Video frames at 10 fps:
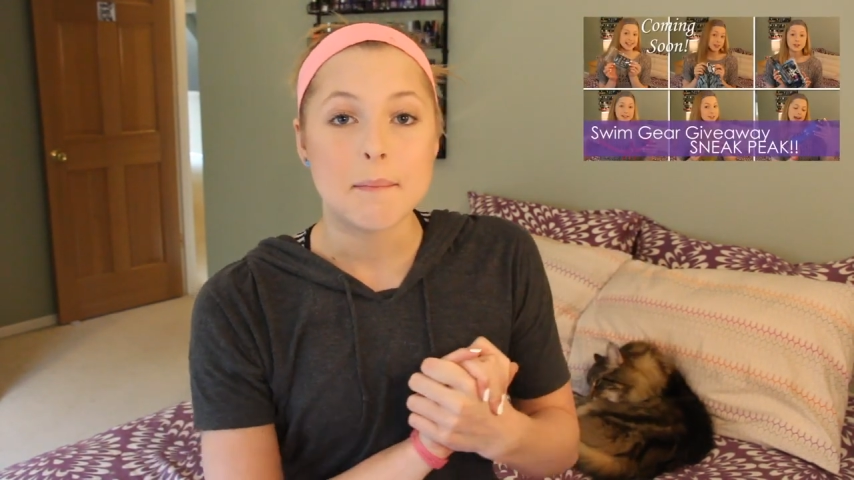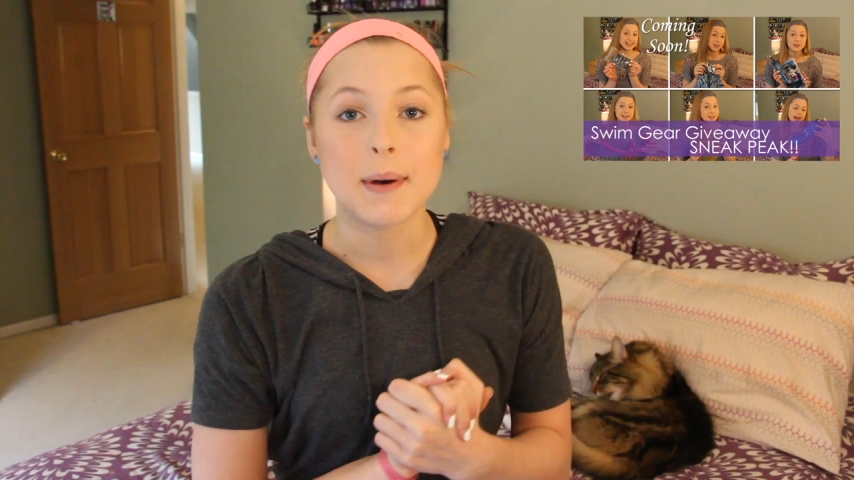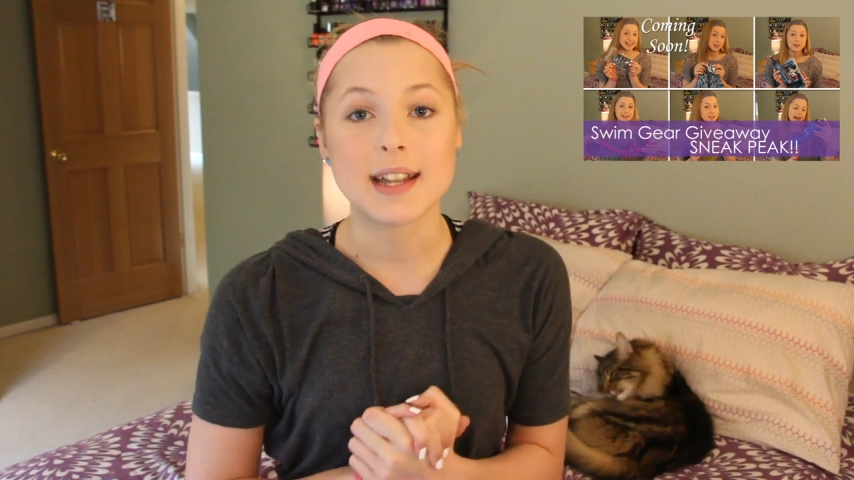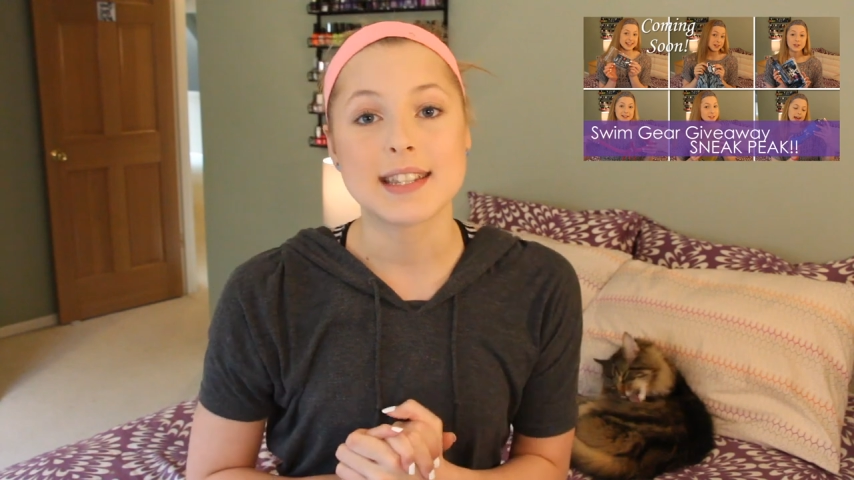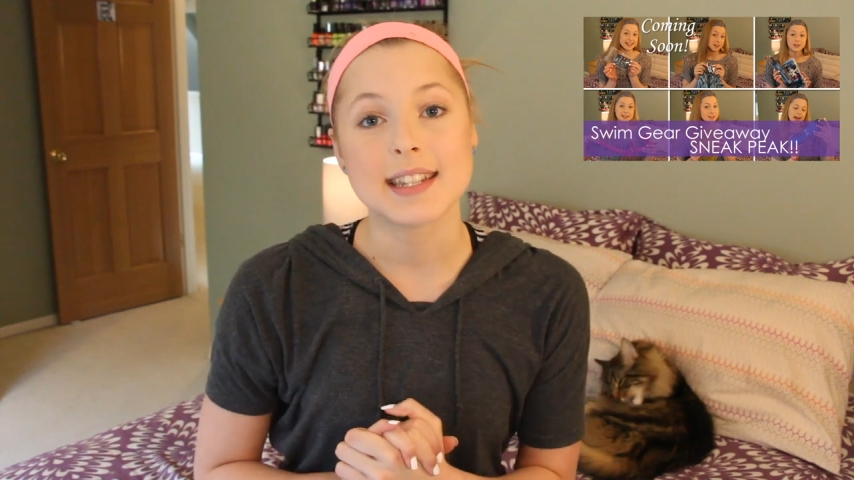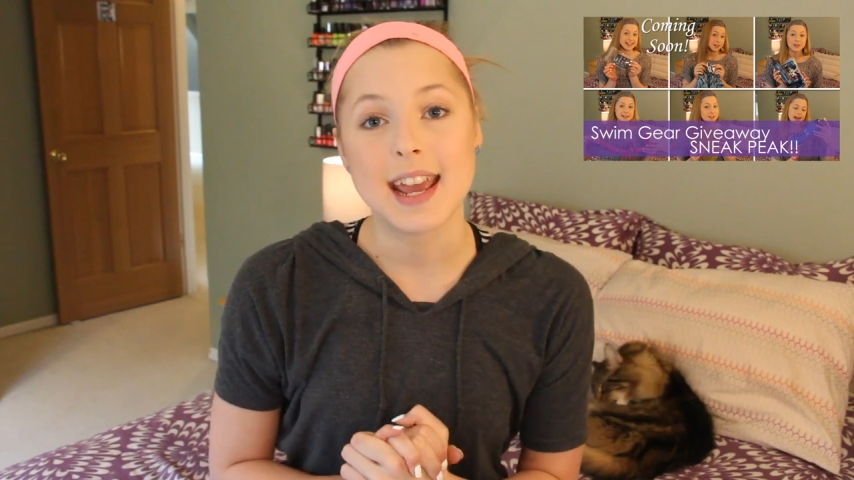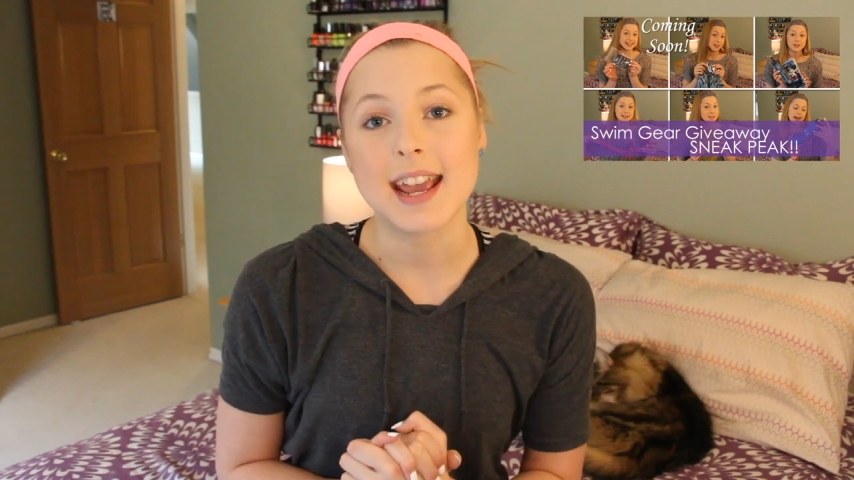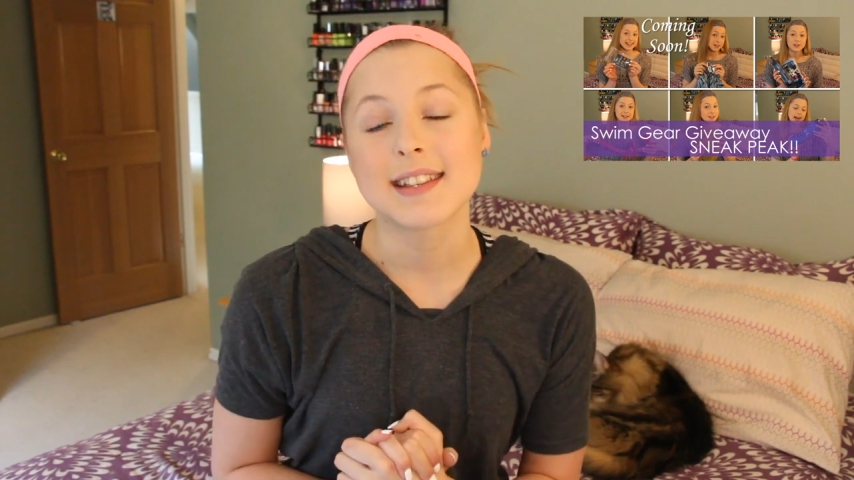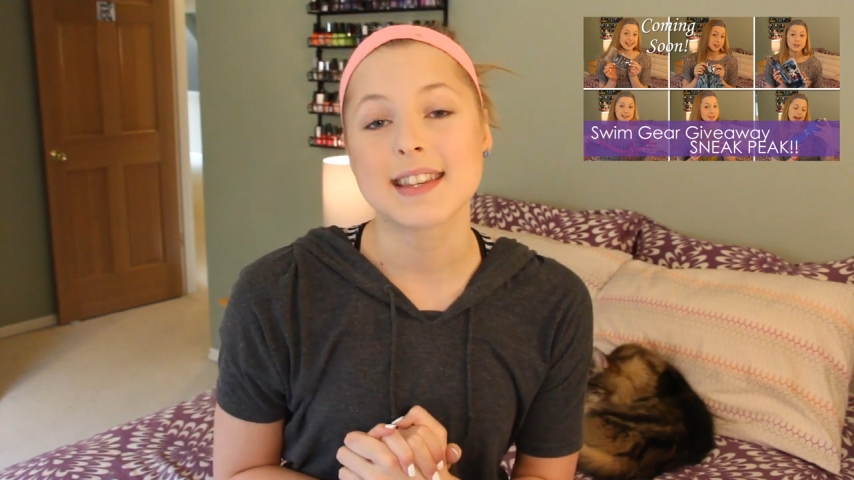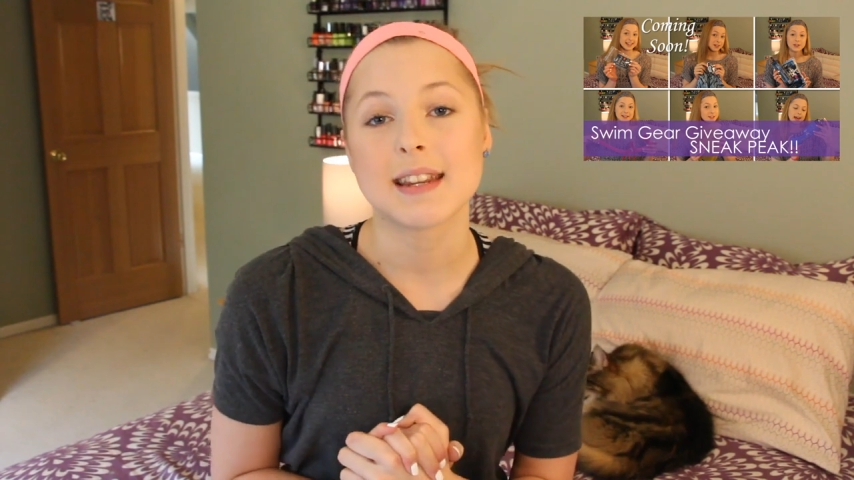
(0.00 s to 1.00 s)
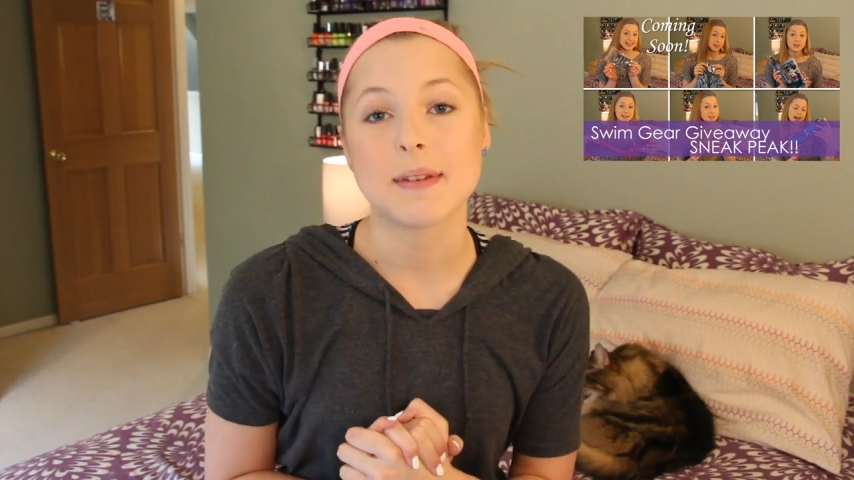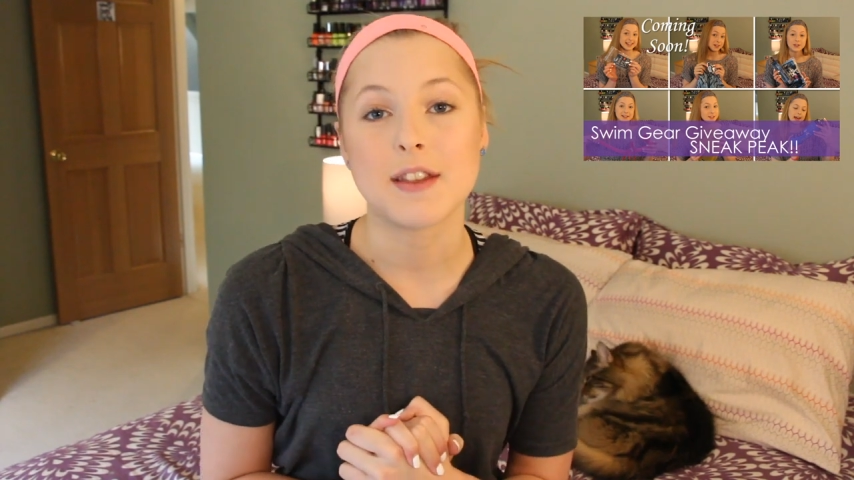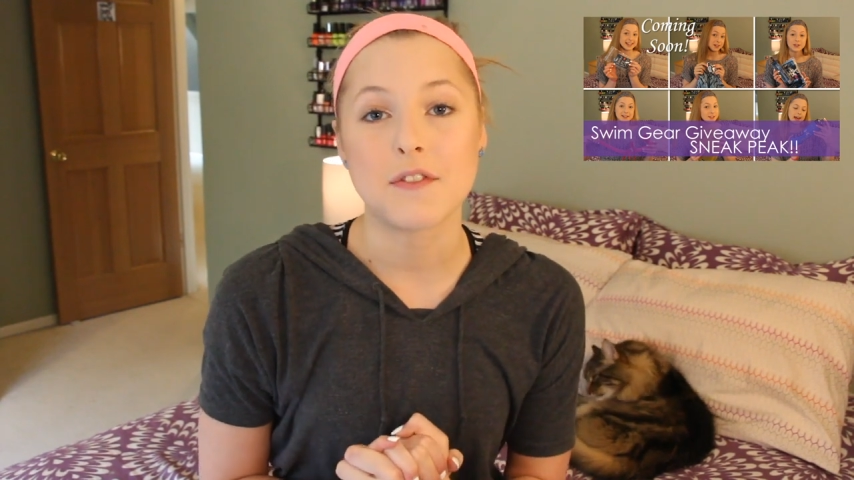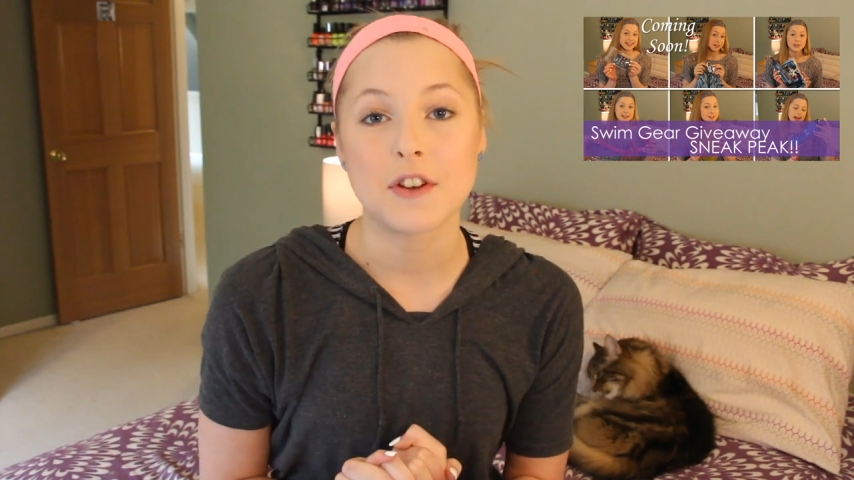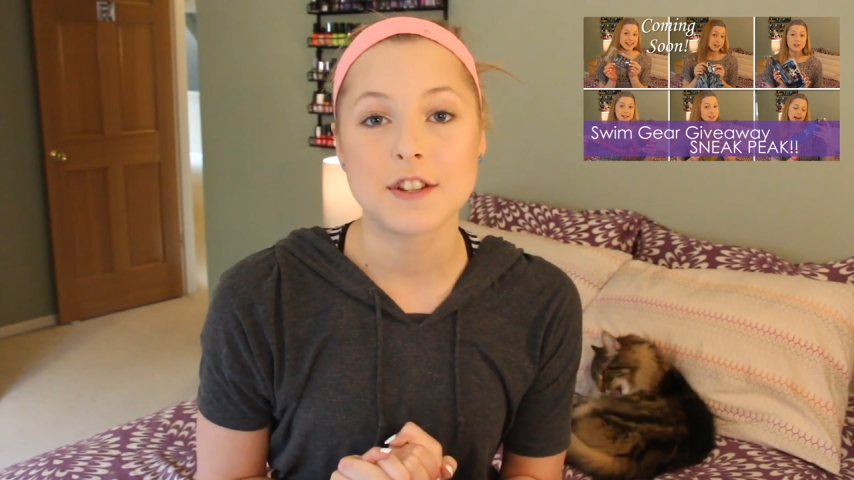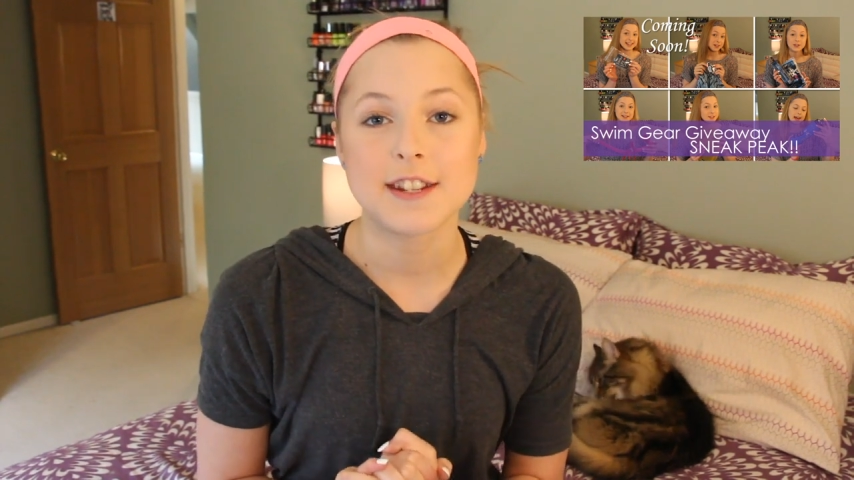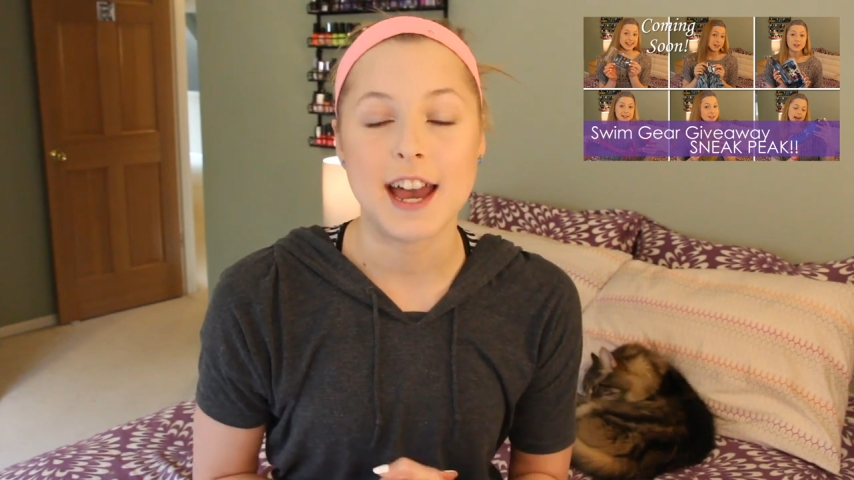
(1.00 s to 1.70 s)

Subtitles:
But today is going to be the first